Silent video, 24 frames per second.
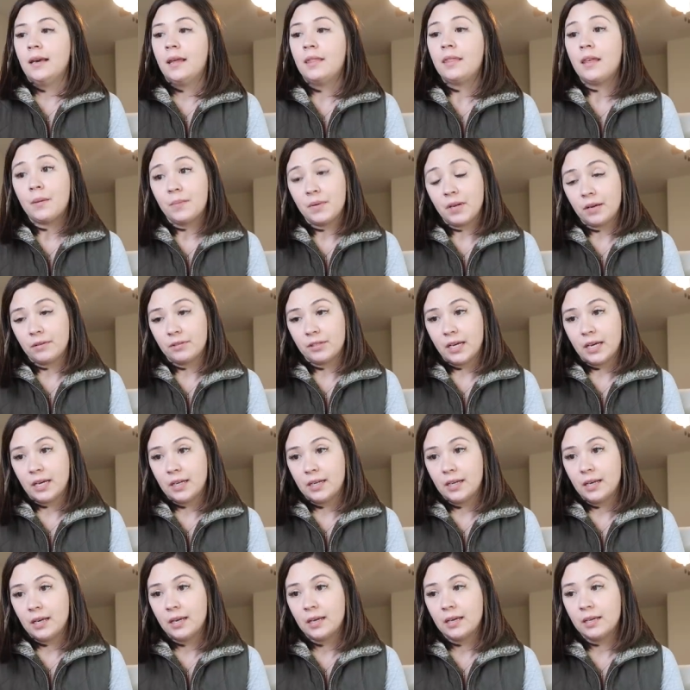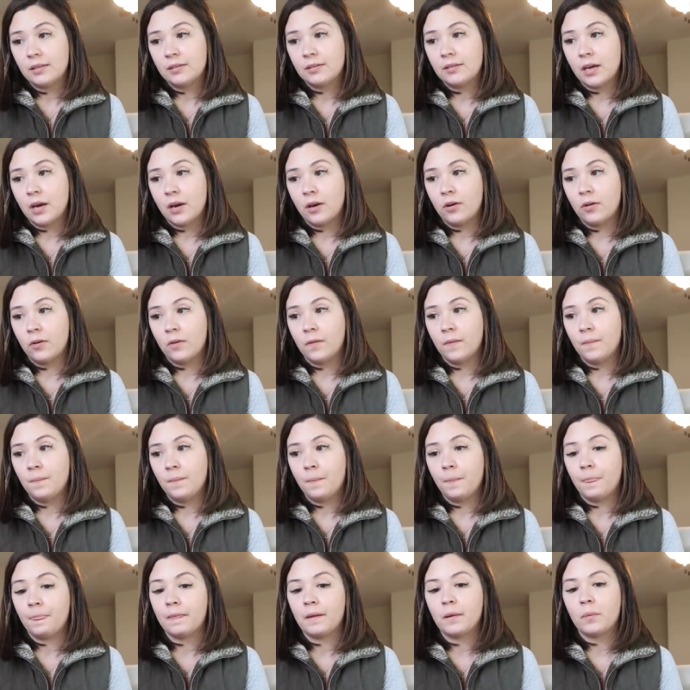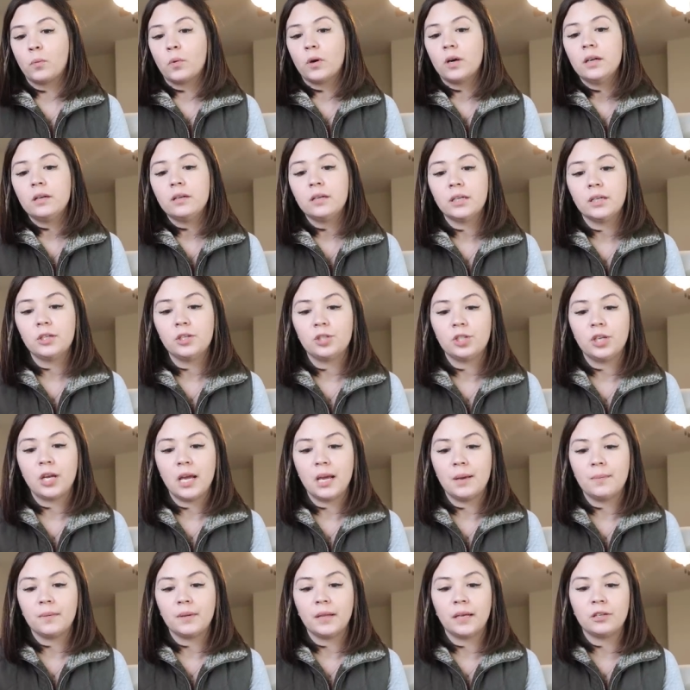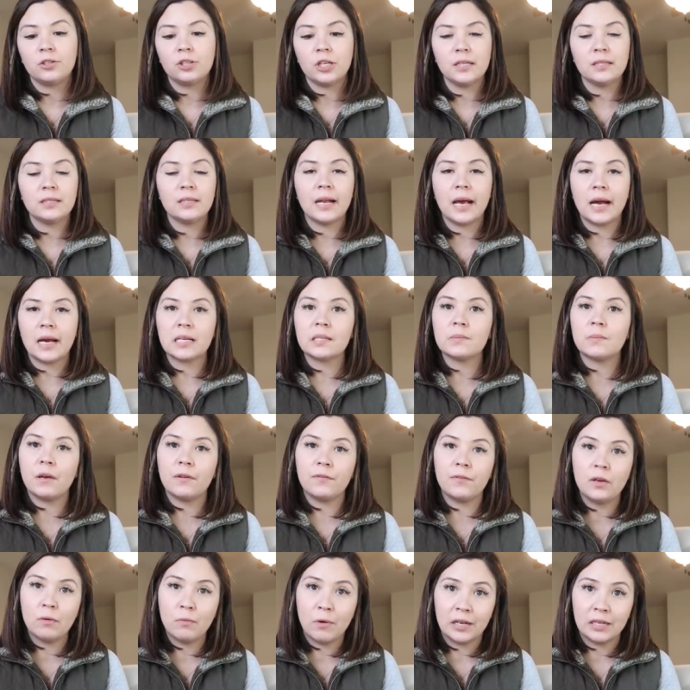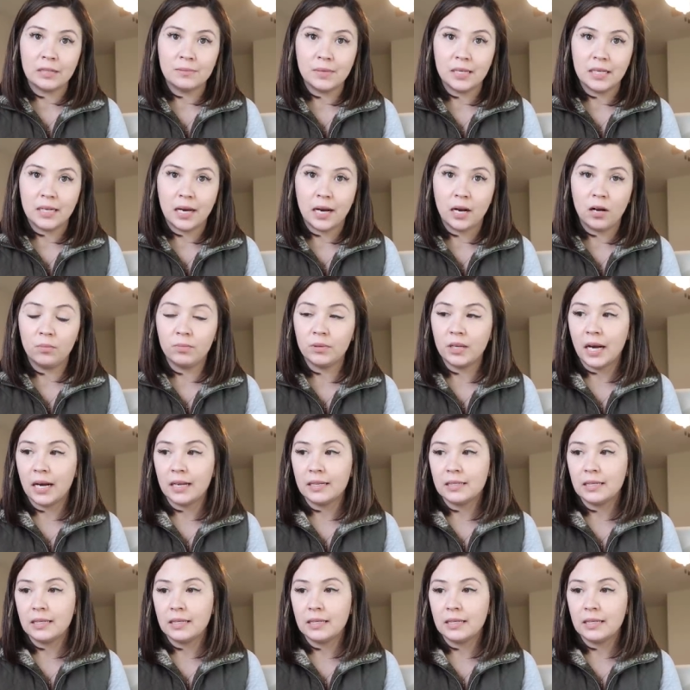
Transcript: thumbnail done. So we're in good shape. Like Jason asked me if he wanted me to help cut